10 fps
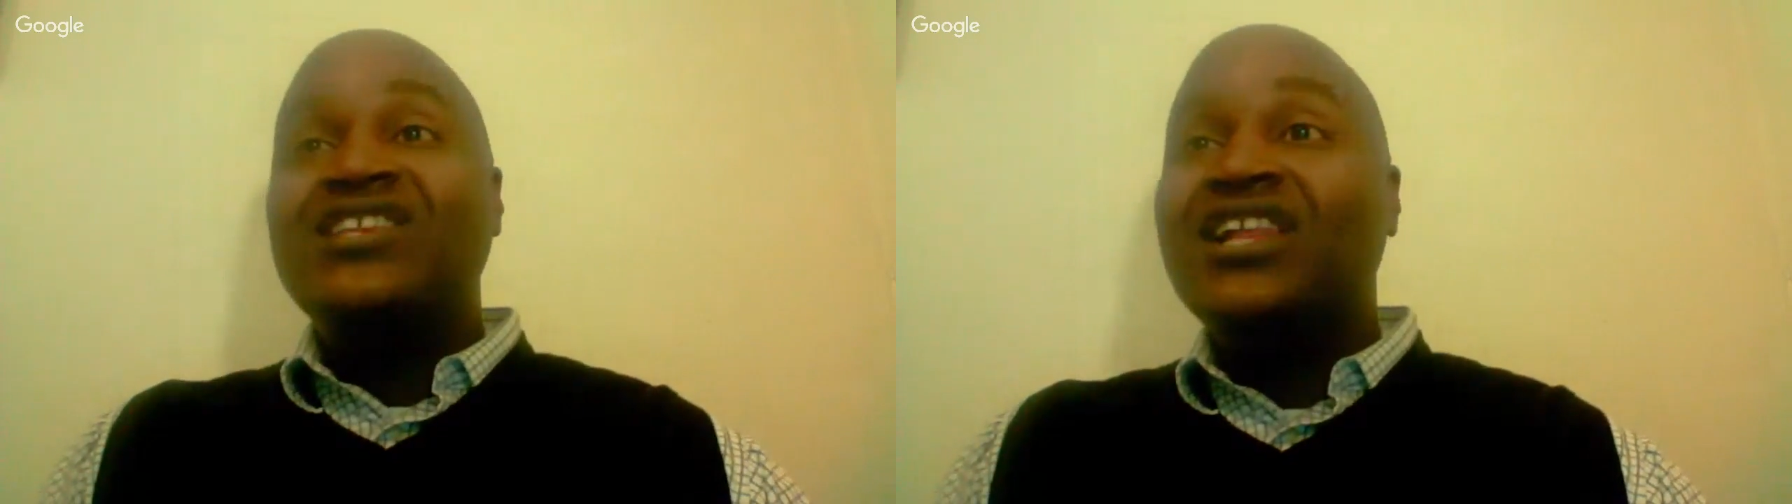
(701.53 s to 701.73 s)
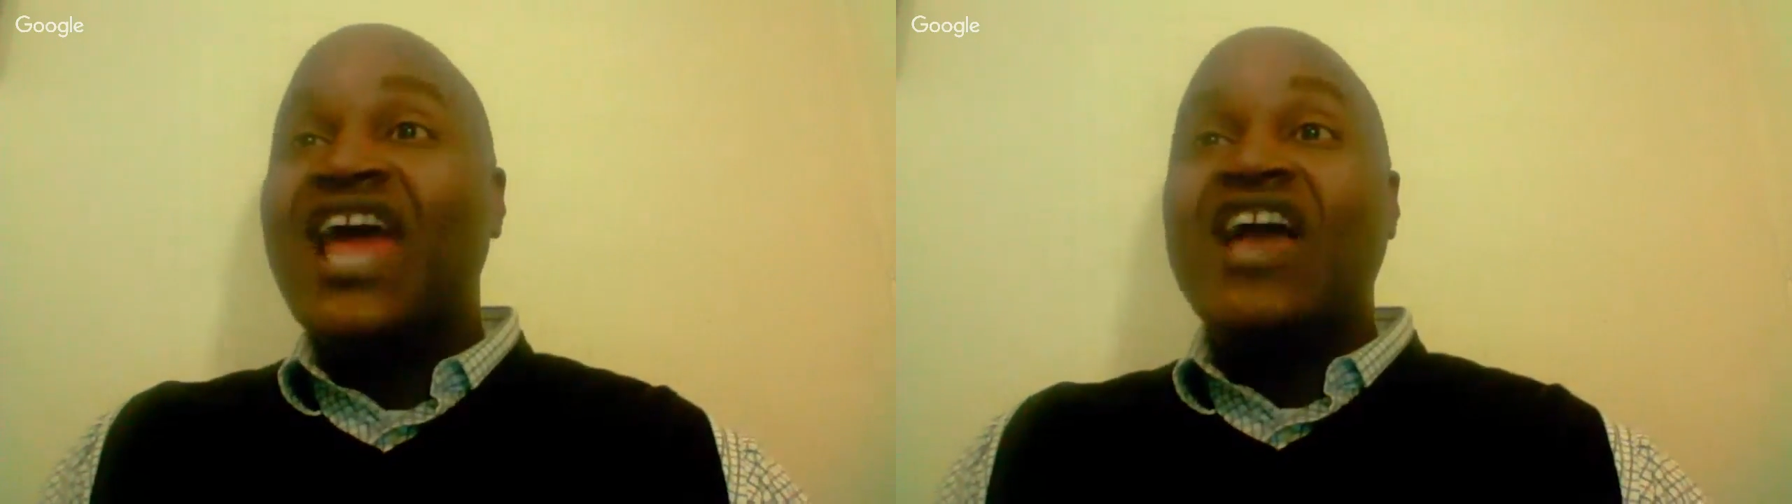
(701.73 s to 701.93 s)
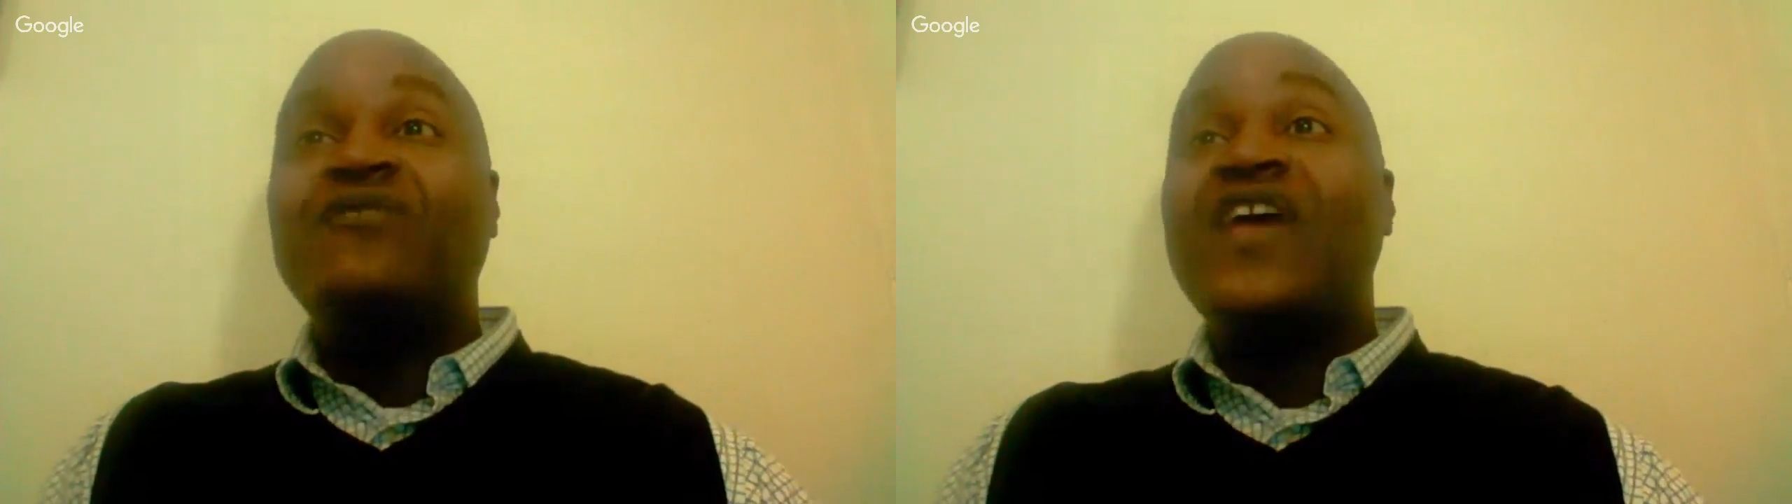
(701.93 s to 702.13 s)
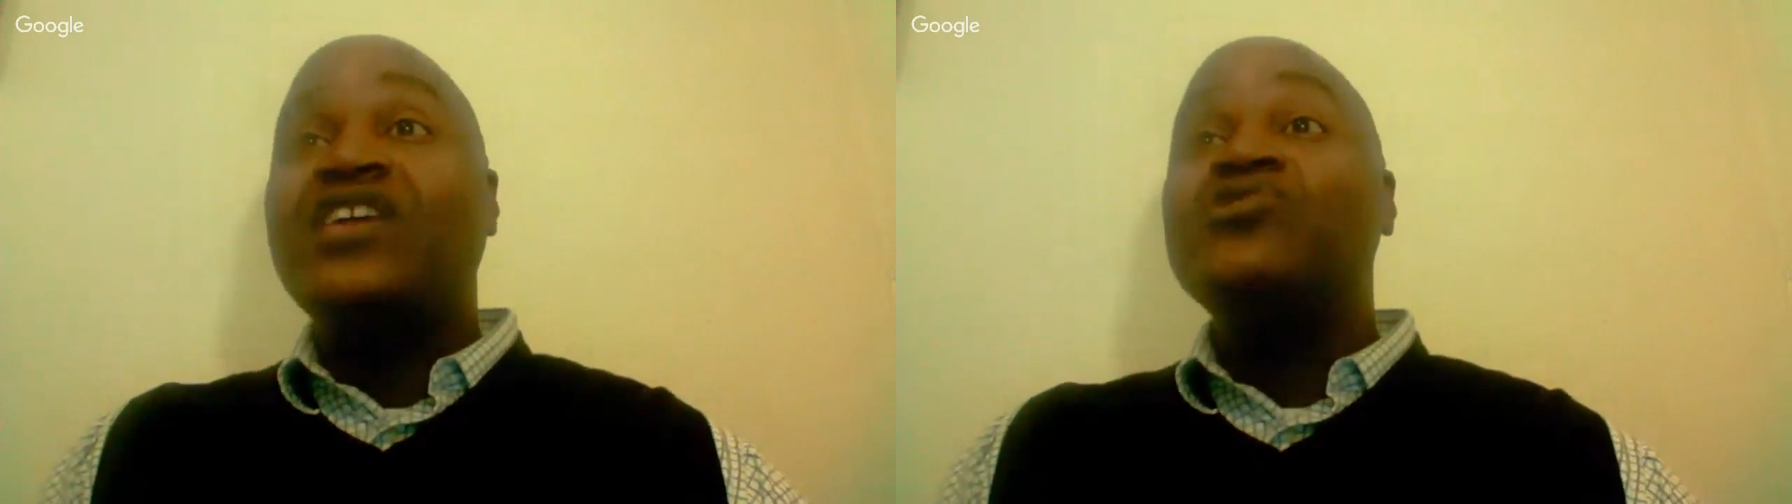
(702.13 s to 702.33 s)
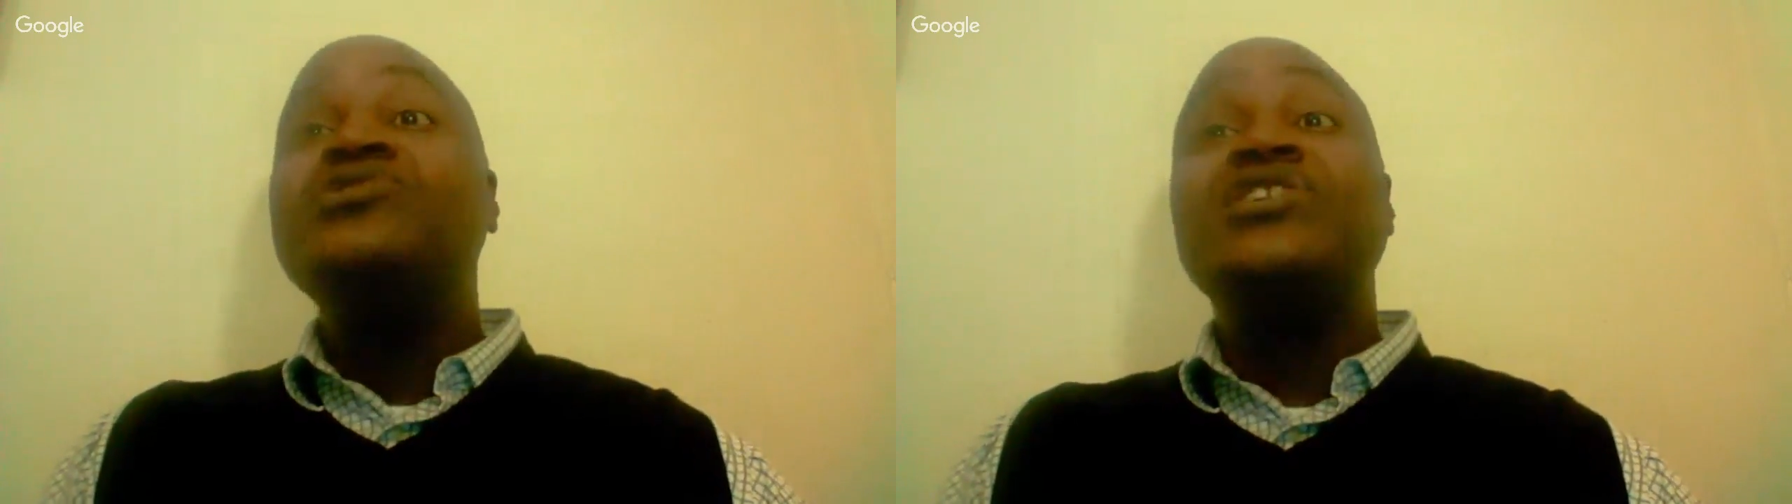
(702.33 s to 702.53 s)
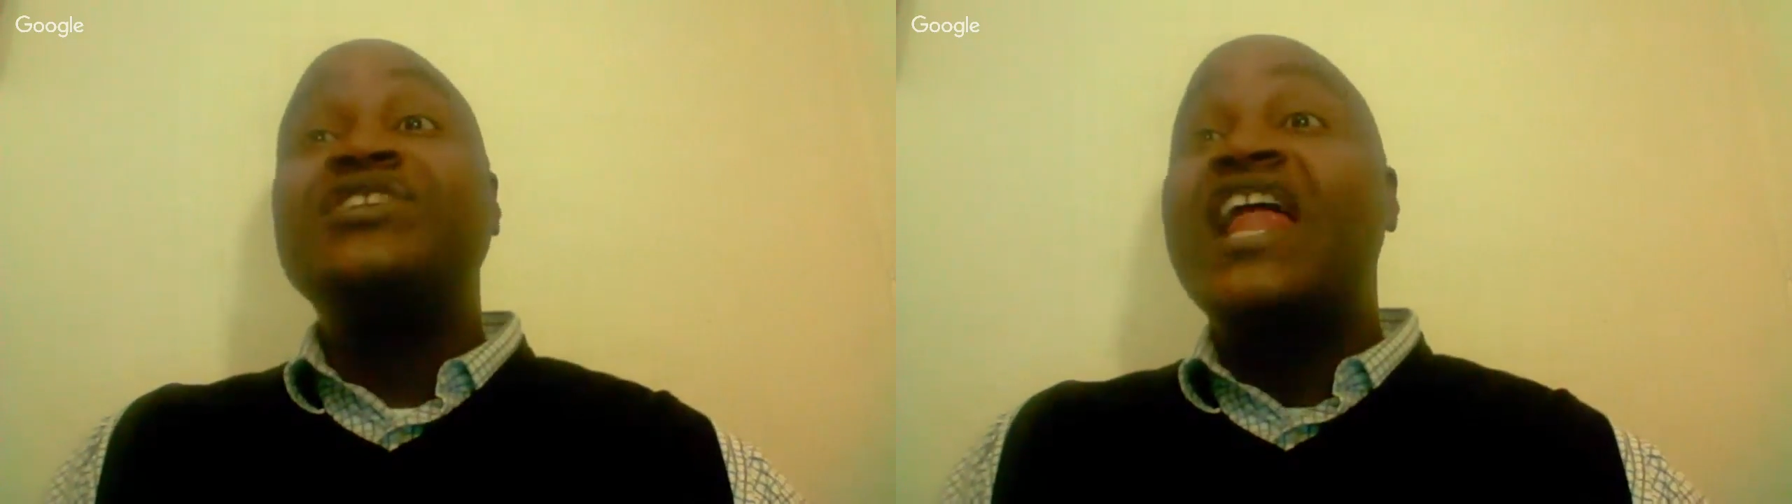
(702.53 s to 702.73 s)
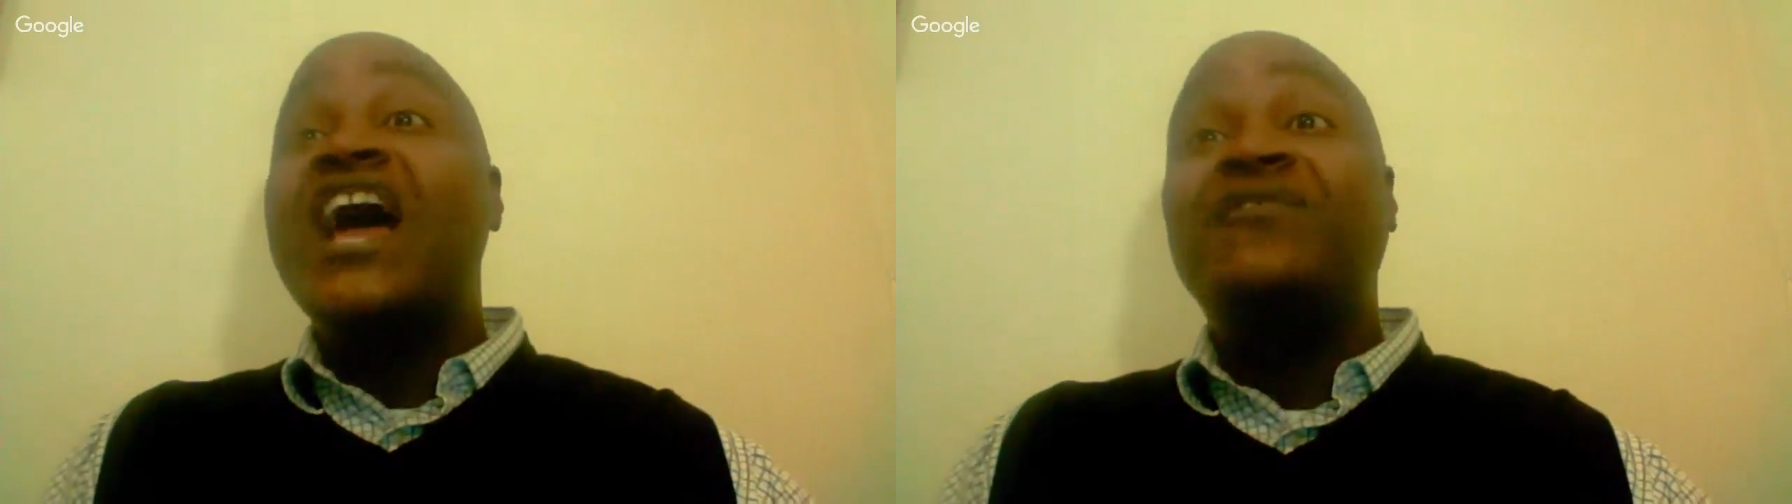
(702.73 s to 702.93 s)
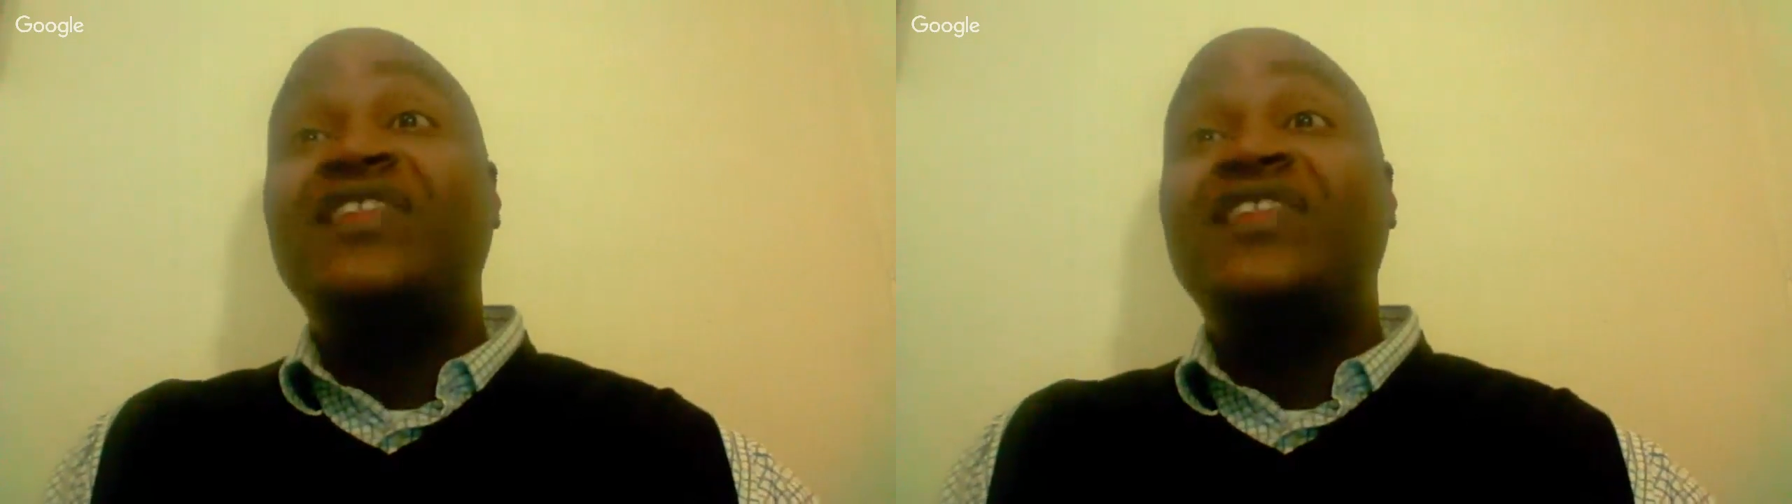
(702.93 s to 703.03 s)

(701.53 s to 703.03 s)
in your life that you just